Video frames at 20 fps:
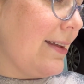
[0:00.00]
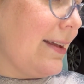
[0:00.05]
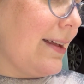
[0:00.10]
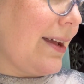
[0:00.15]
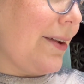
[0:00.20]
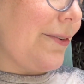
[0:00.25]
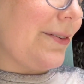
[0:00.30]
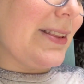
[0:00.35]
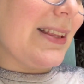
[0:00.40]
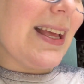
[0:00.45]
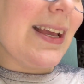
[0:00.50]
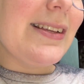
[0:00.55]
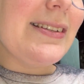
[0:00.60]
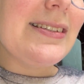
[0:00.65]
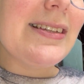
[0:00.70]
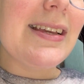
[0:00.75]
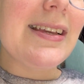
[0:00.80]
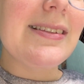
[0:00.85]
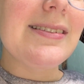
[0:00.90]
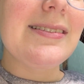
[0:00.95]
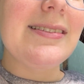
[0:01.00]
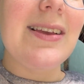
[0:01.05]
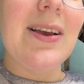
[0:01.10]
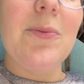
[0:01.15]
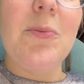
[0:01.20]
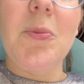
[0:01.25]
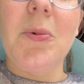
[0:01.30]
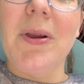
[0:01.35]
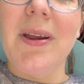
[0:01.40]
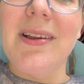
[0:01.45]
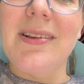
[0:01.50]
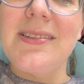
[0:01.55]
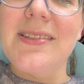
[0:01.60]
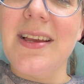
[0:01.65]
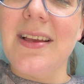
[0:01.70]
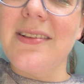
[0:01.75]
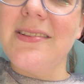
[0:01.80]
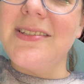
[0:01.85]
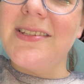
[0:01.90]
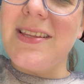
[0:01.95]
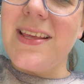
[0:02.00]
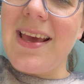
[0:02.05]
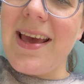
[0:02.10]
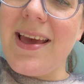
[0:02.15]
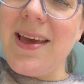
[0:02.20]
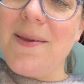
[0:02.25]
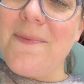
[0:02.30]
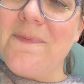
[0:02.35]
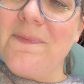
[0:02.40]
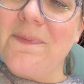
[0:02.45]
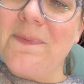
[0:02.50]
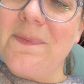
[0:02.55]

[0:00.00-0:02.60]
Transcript: I would like to get some work done today.